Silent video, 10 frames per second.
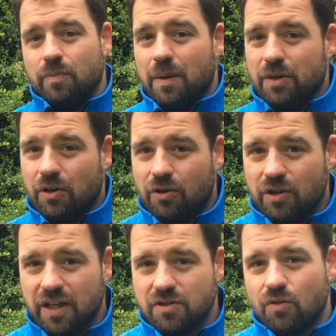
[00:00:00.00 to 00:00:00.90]
Maybe the
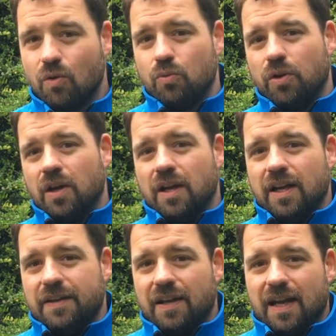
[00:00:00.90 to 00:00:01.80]
herd has grown
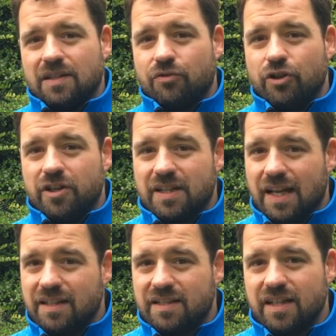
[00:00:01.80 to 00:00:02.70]
in the last few years
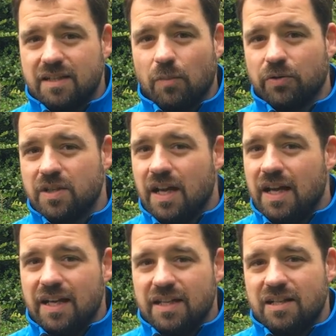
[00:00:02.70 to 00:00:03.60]
and the 6 months
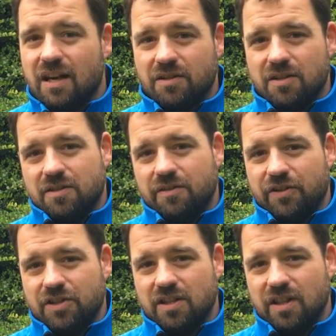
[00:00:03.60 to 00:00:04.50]
is not
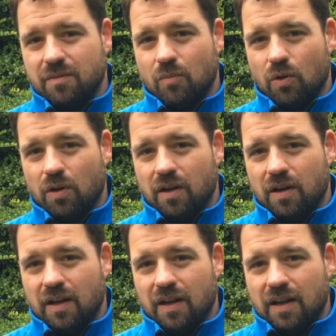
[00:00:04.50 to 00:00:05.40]
sufficient anymore.
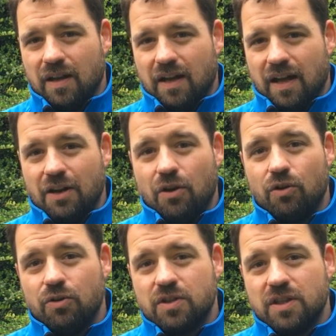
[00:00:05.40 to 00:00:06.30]
And
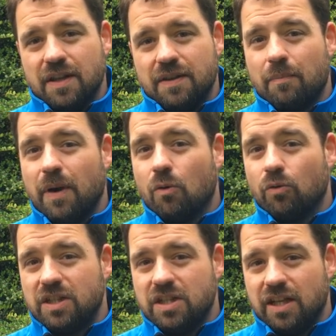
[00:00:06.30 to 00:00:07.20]
herds that may
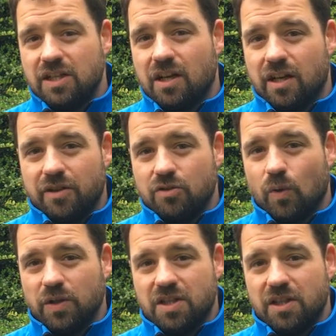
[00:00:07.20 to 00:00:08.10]
only change their liners
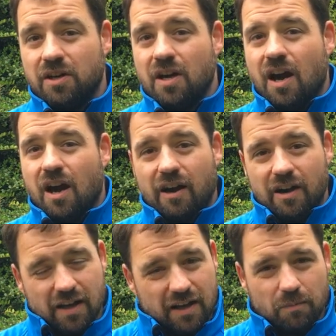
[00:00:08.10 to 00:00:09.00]
once a year
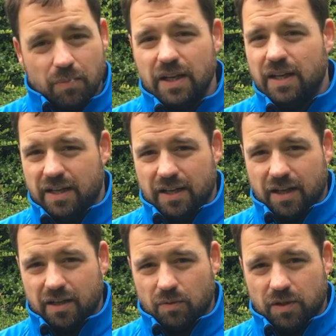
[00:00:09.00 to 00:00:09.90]
are completely
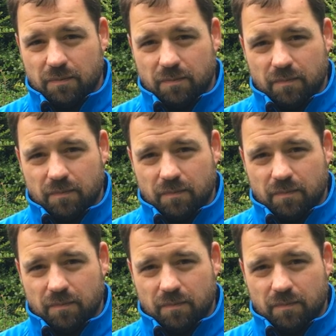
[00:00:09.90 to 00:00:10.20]
inadequate.